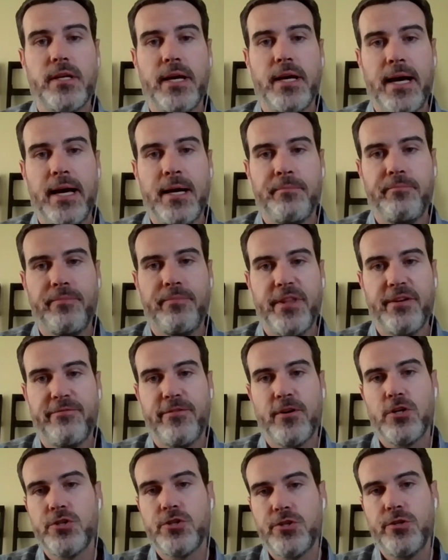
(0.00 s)
the
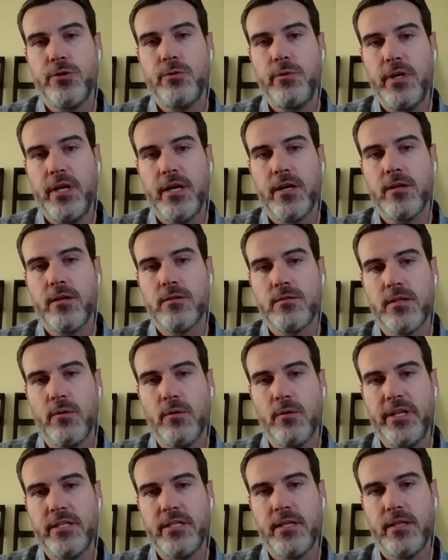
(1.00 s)
first 2 years that
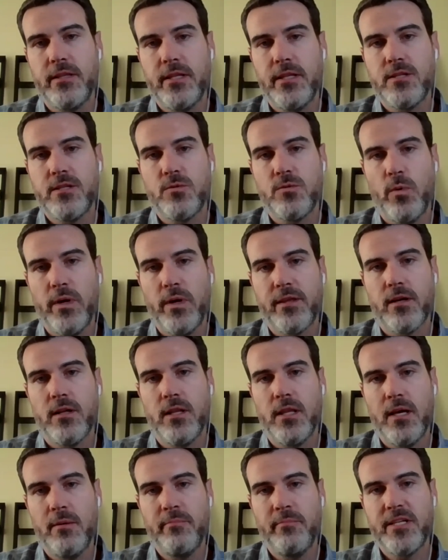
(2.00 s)
we did this with
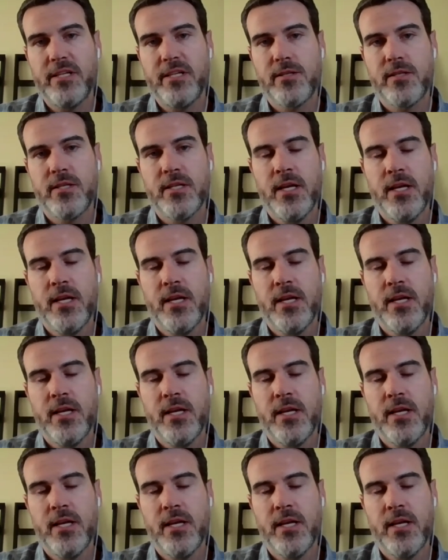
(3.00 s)
Columbus,